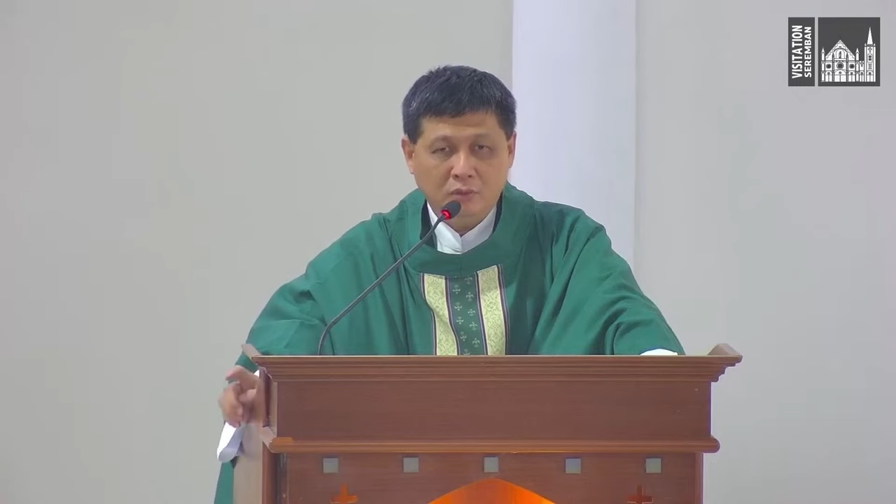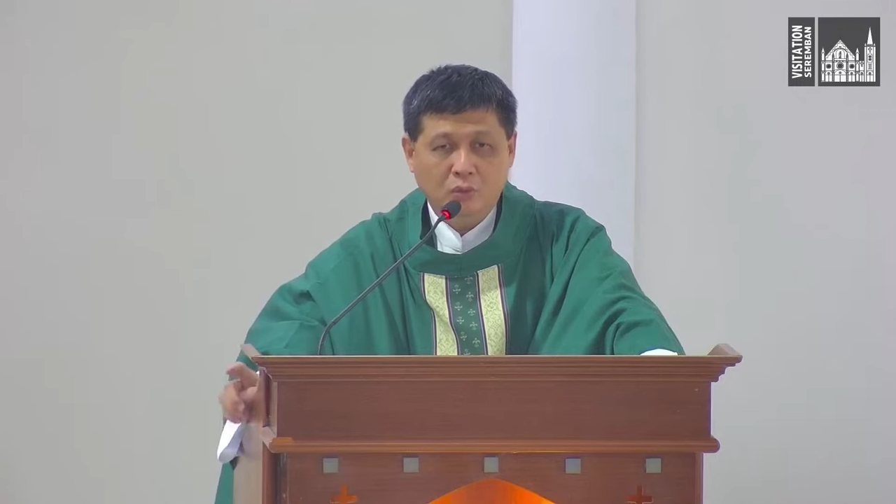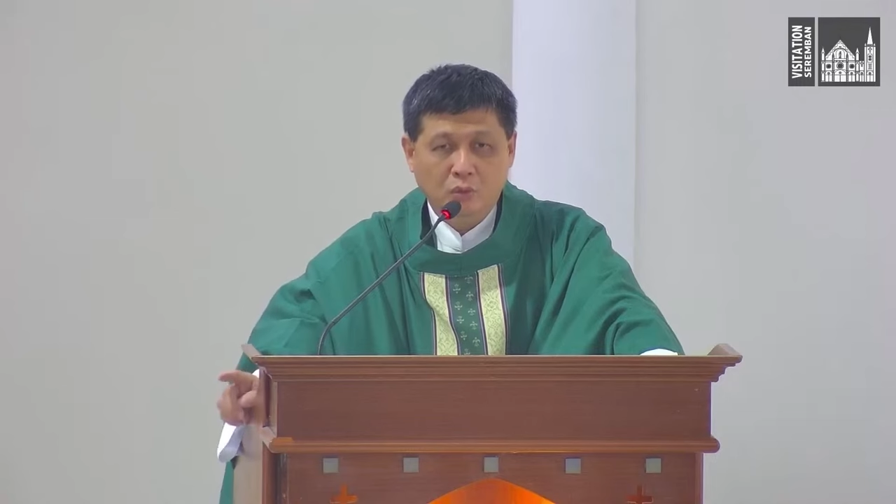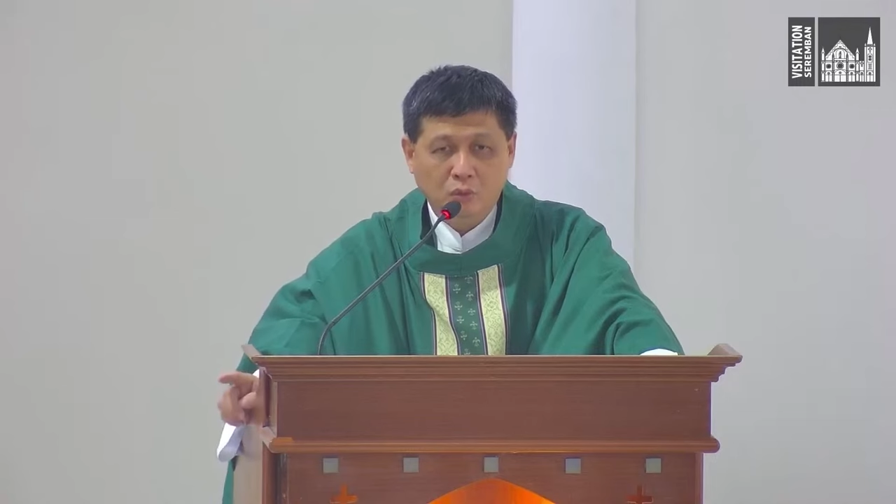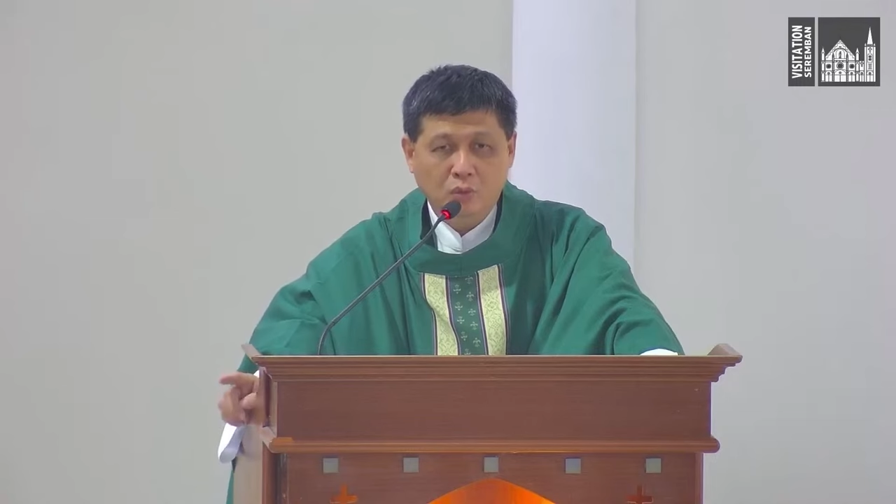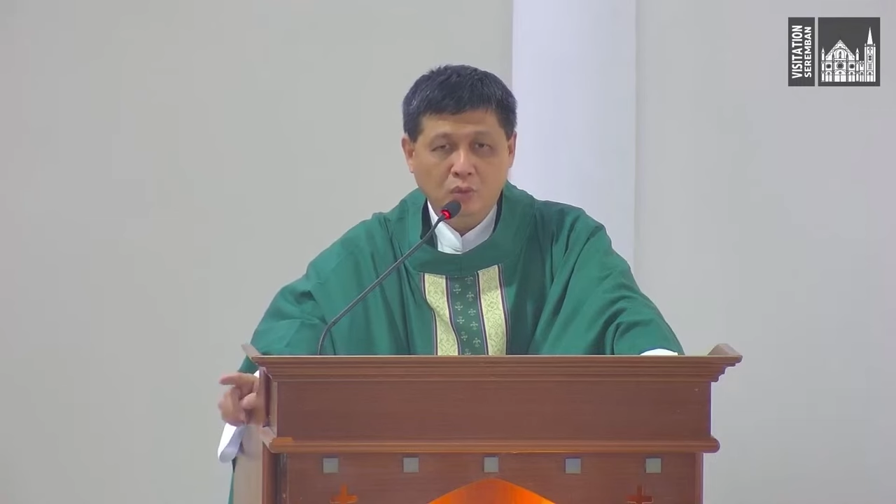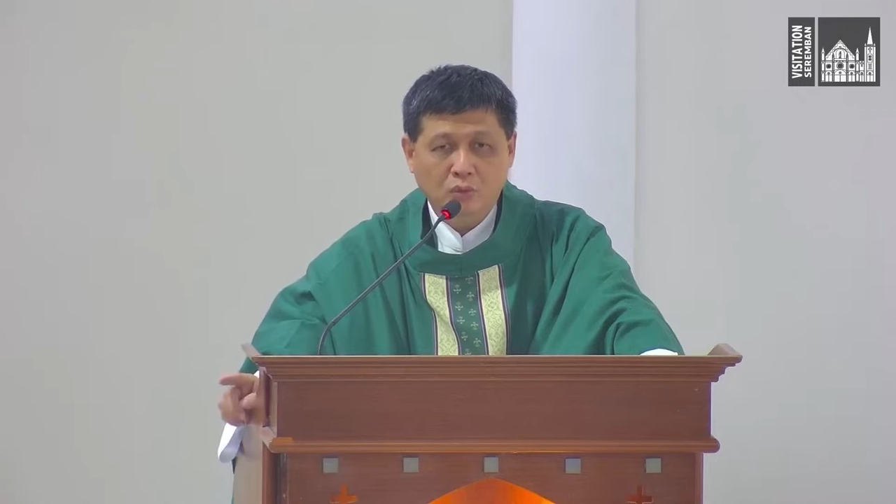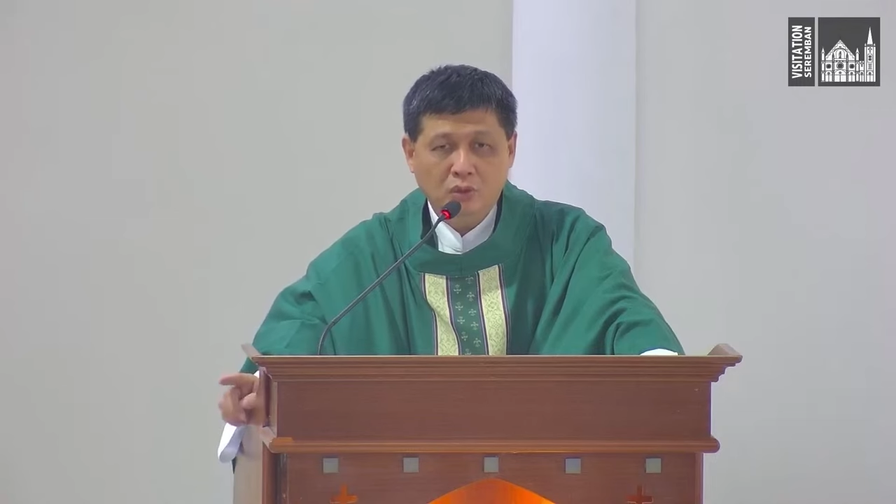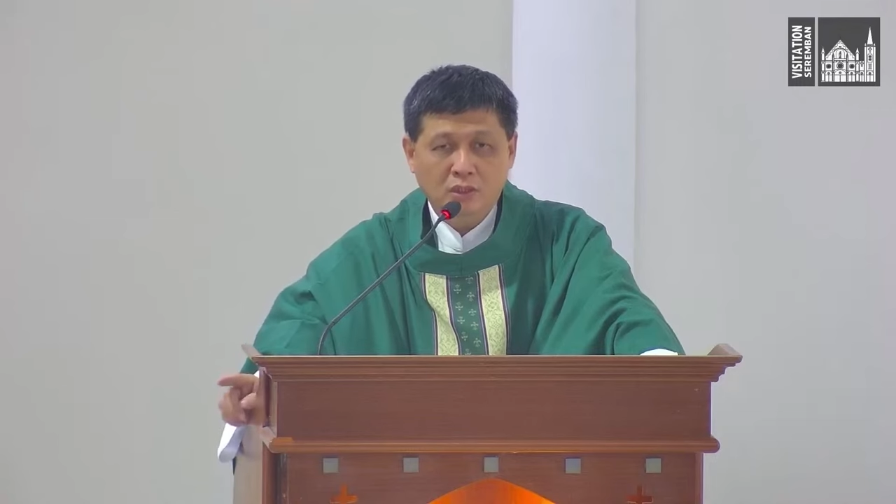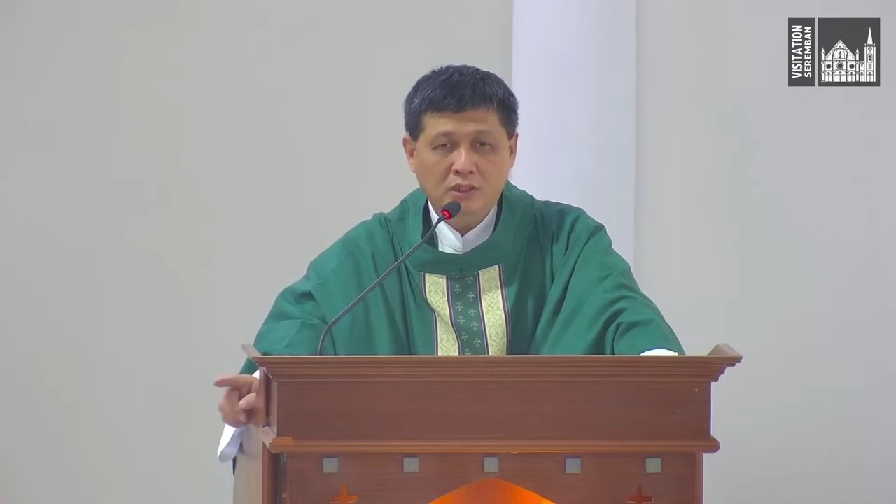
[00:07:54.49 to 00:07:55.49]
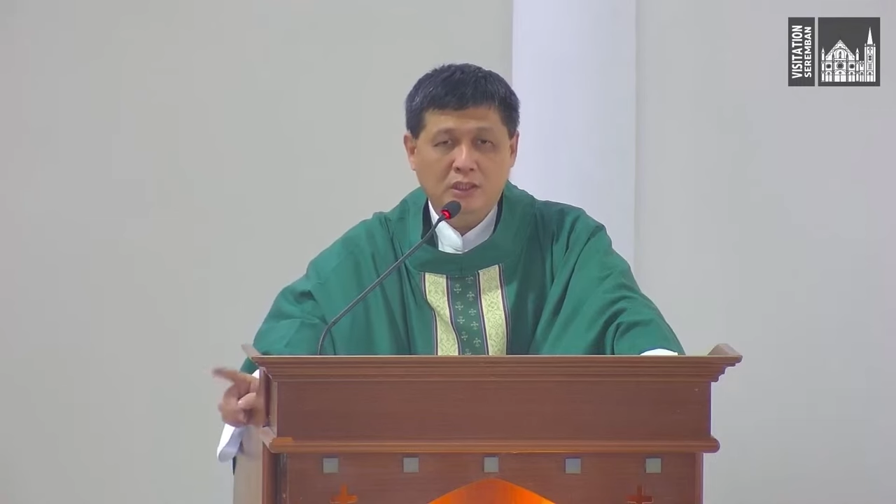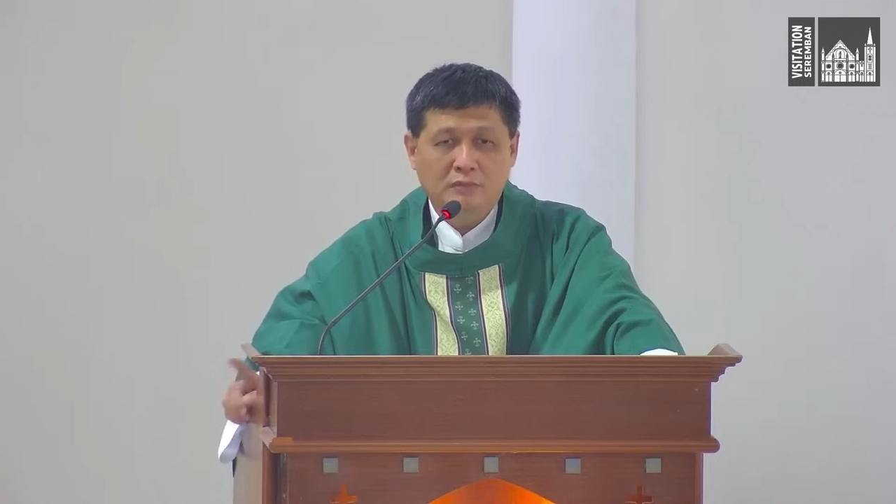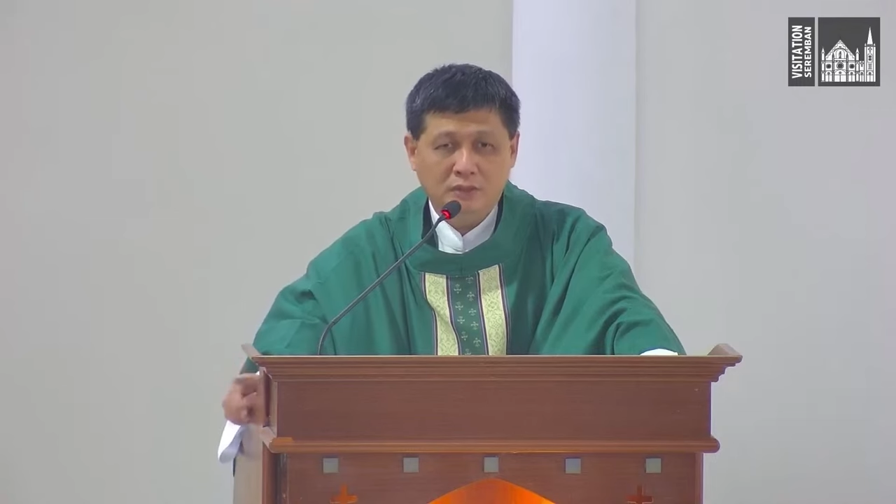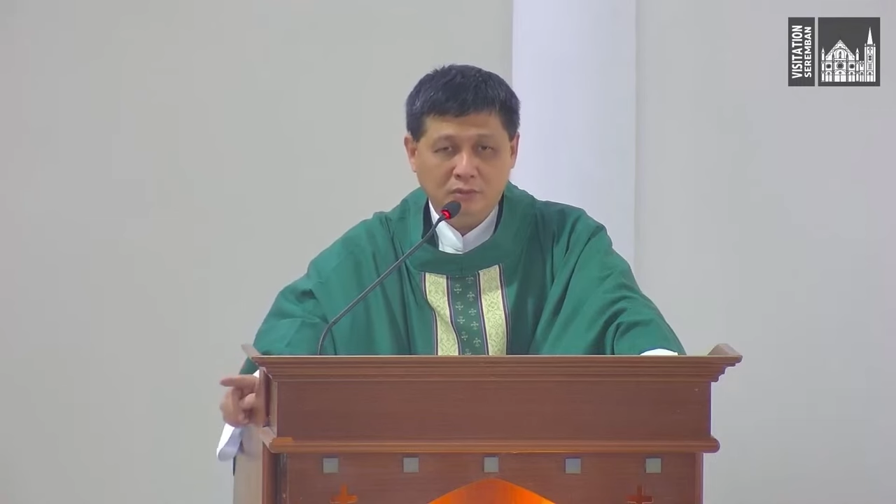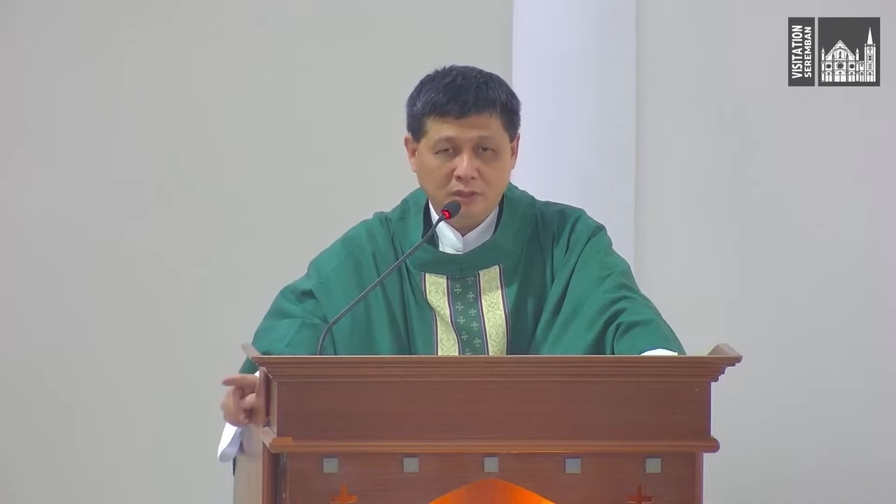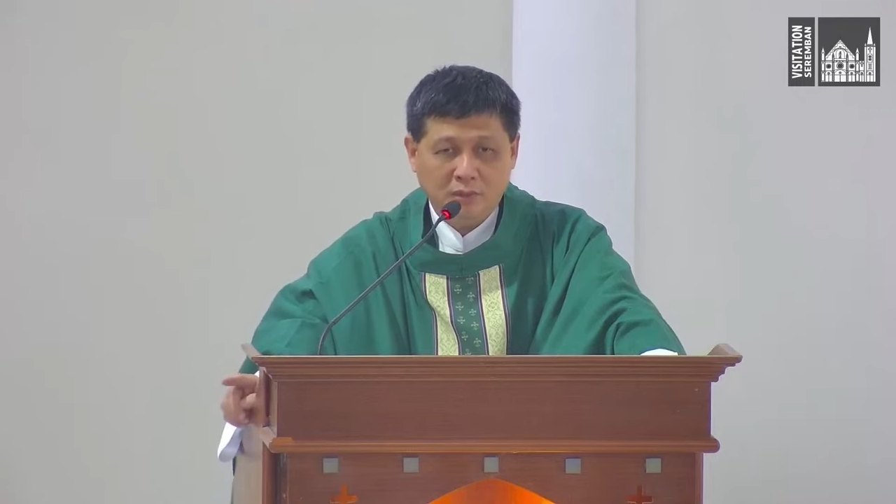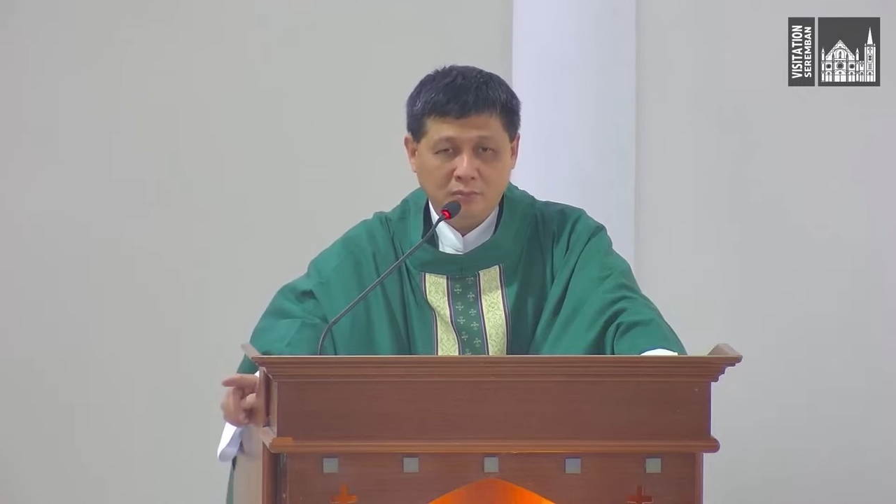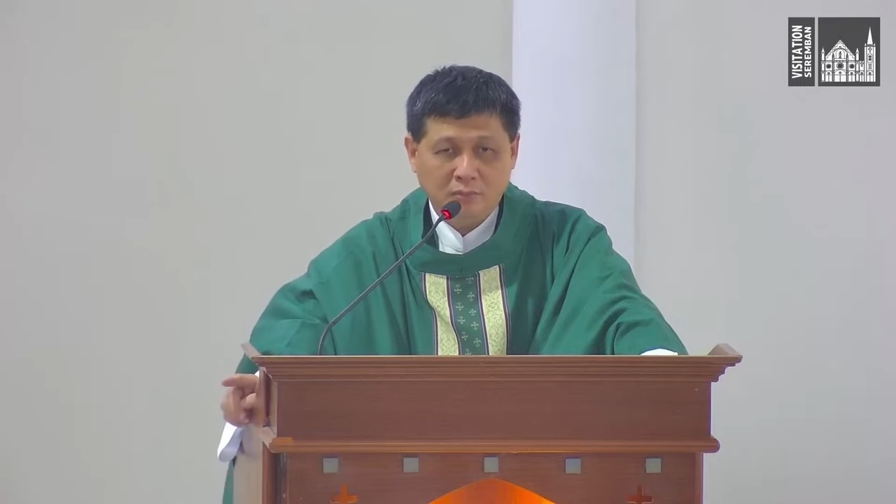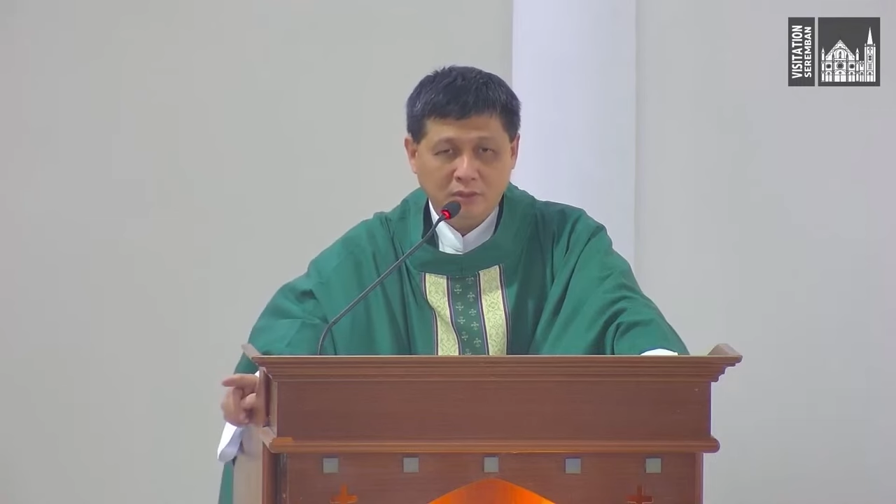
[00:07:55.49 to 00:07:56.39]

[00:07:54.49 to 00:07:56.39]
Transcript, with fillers: who gave it to them.